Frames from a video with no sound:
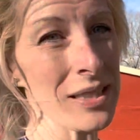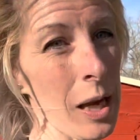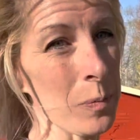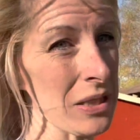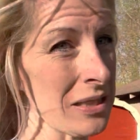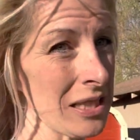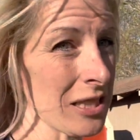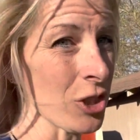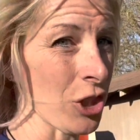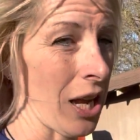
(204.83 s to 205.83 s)
kept in this
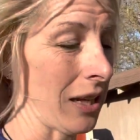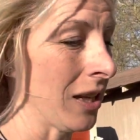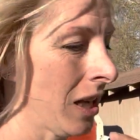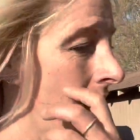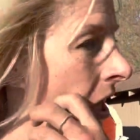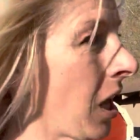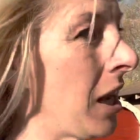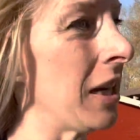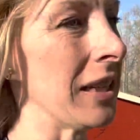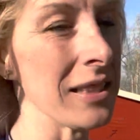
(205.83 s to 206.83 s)
shed,
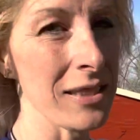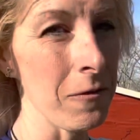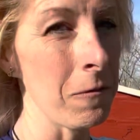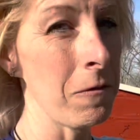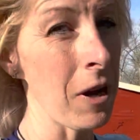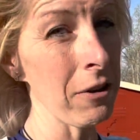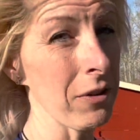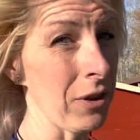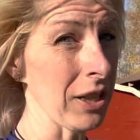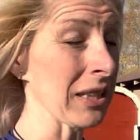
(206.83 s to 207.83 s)
and it is very,
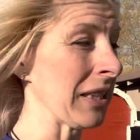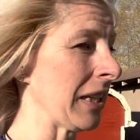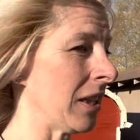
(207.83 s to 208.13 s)
very clean.